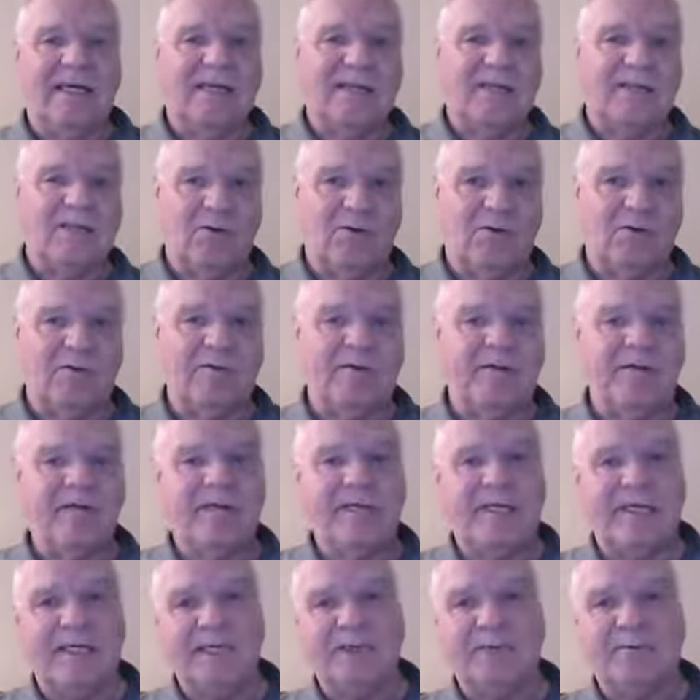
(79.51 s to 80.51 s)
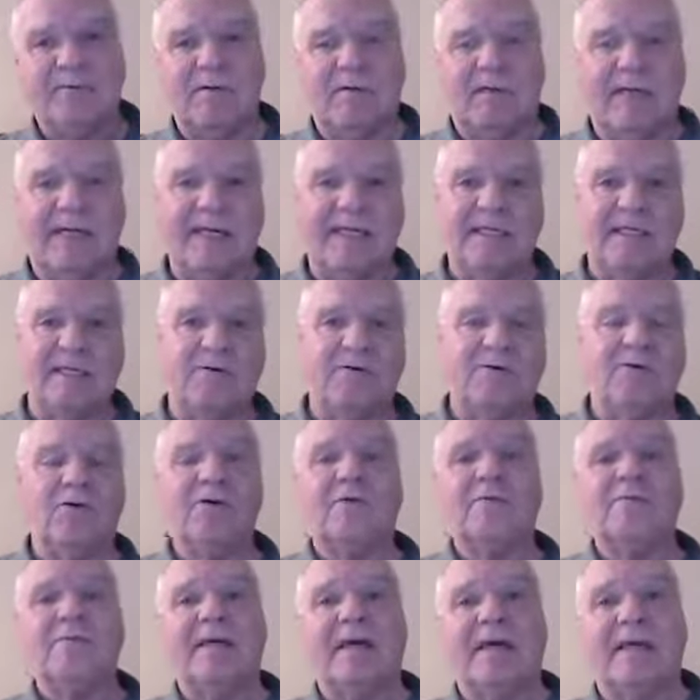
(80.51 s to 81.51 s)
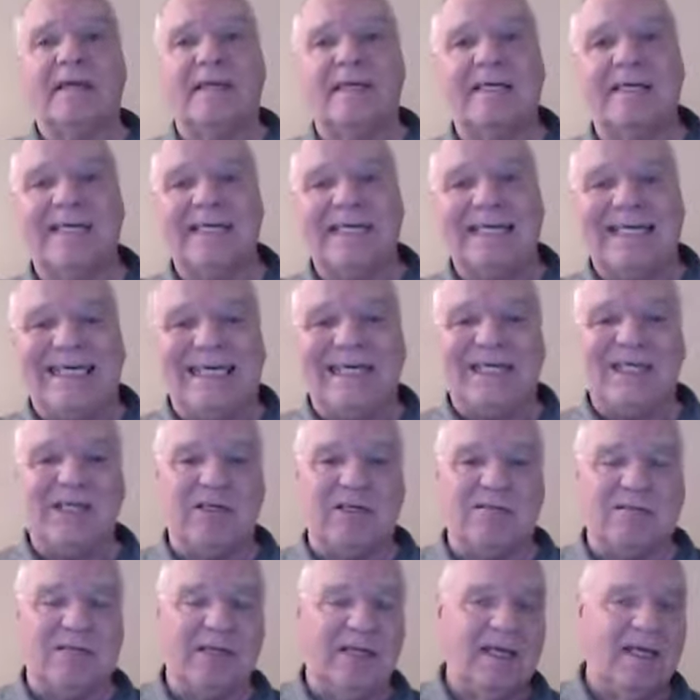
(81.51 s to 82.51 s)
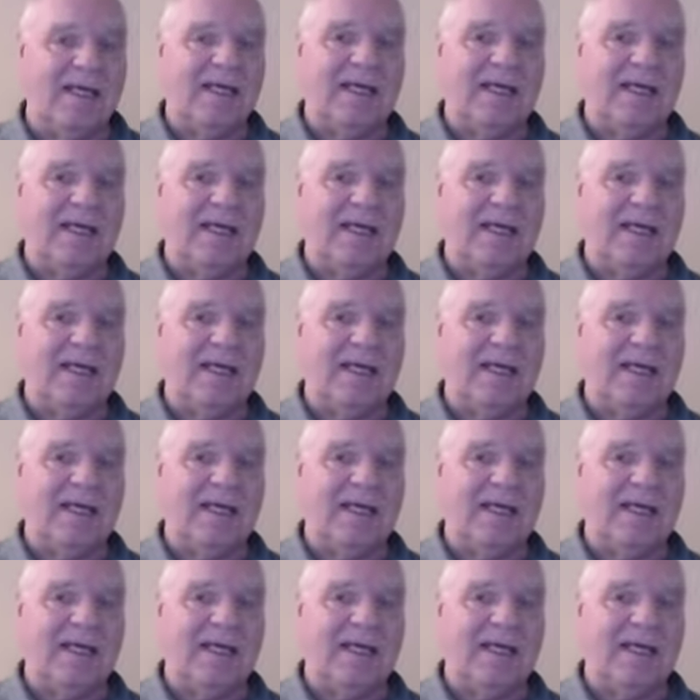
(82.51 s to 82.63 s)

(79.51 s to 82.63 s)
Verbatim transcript: sold him to the Ishmaelites who took him down into Egypt.